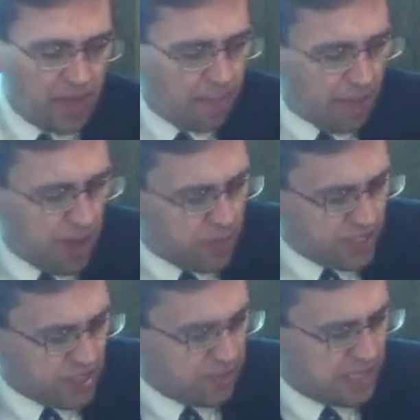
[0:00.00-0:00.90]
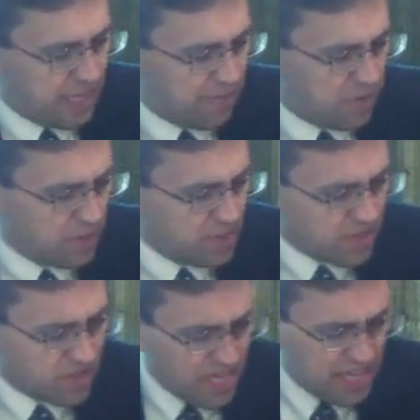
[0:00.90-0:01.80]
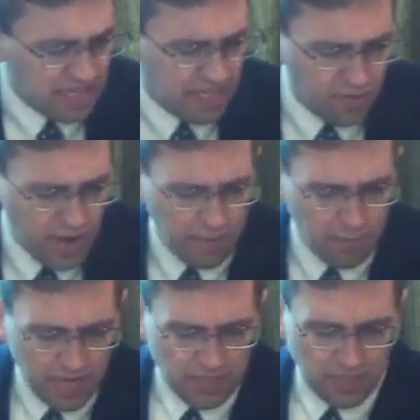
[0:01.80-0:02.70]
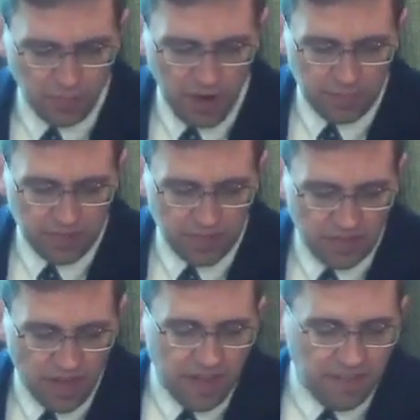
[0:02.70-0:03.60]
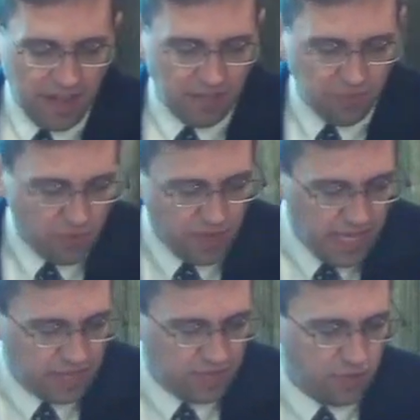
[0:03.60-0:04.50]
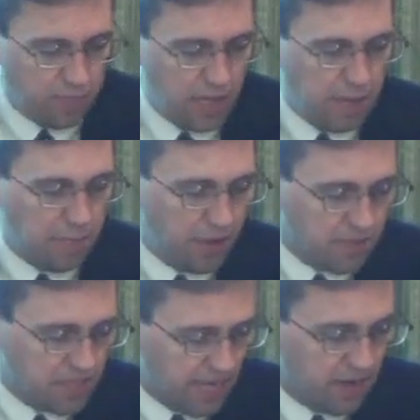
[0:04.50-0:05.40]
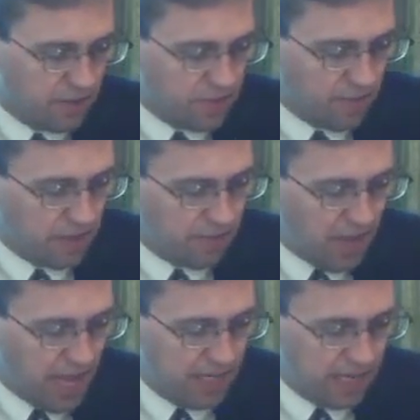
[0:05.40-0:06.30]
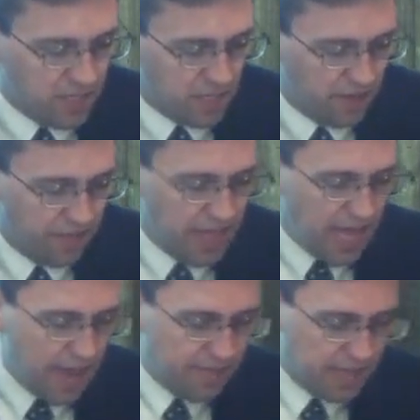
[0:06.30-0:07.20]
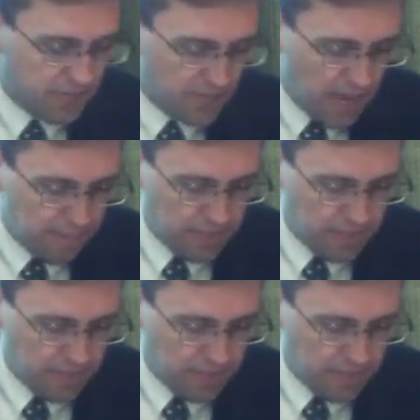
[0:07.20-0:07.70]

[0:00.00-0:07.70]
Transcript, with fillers: by which have been given to us exceedingly great and precious promises, that through these you may be partakers of the divine nature, having escaped the